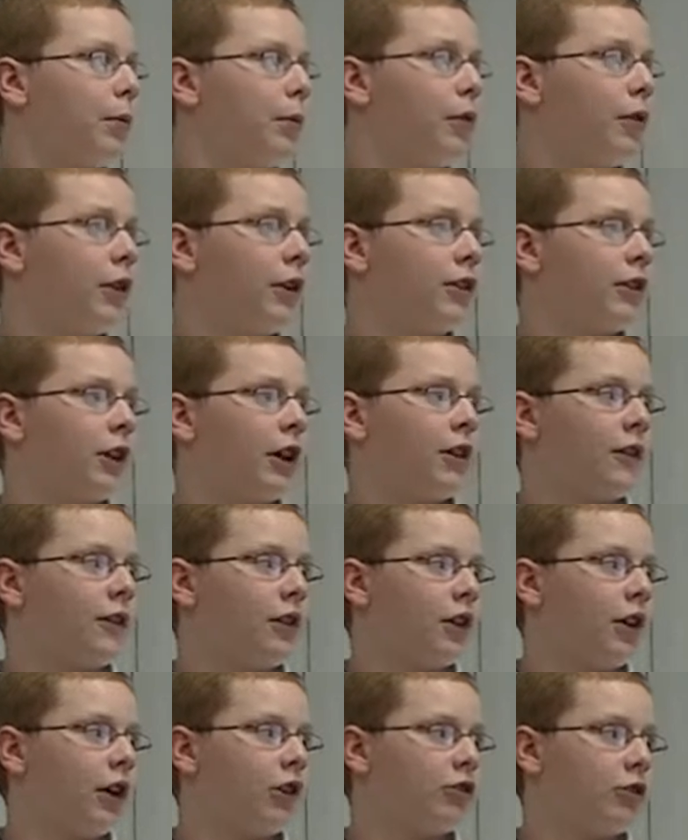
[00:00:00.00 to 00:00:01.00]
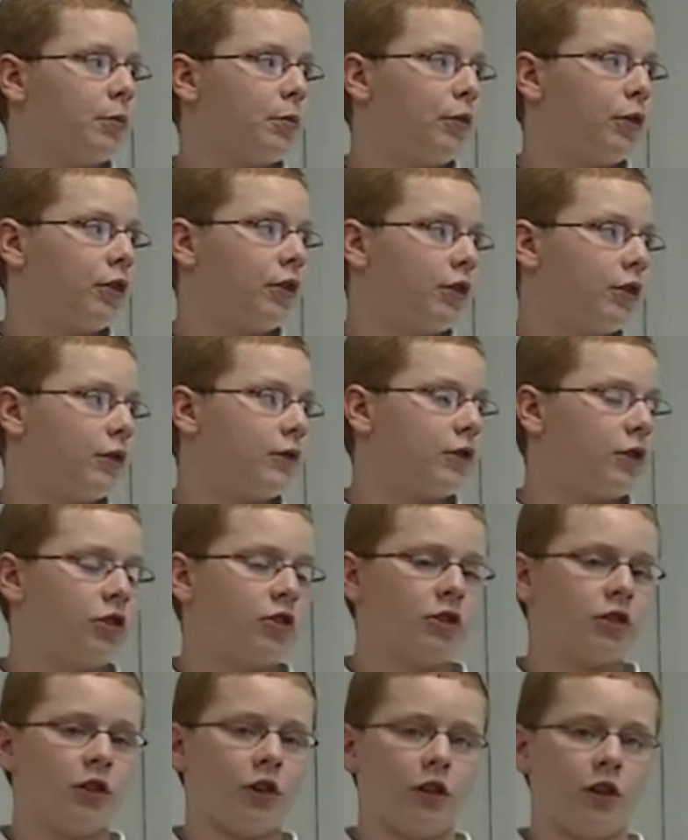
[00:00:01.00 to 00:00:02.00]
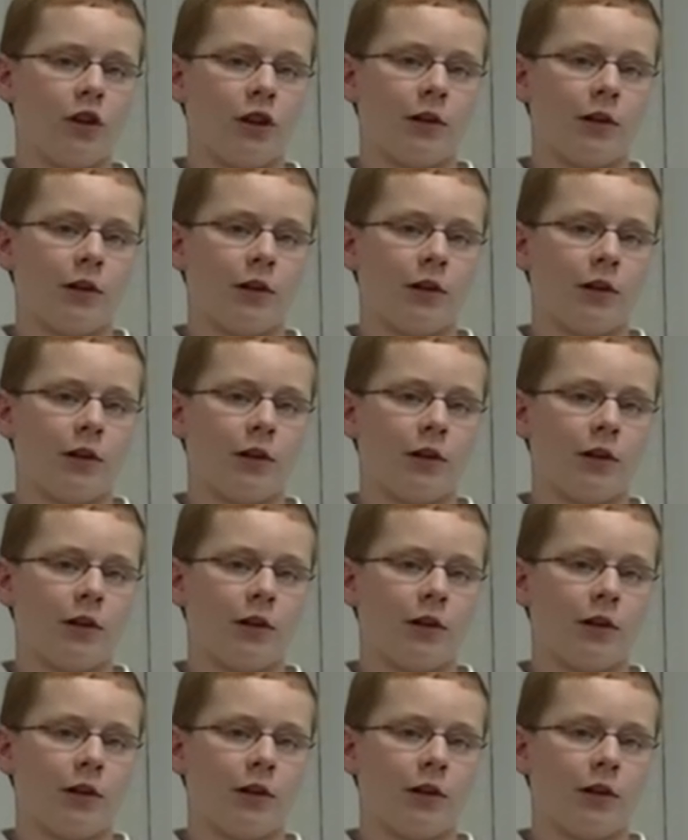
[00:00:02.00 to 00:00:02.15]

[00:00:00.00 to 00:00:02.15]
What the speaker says: points out of the 100 points of judging a dairy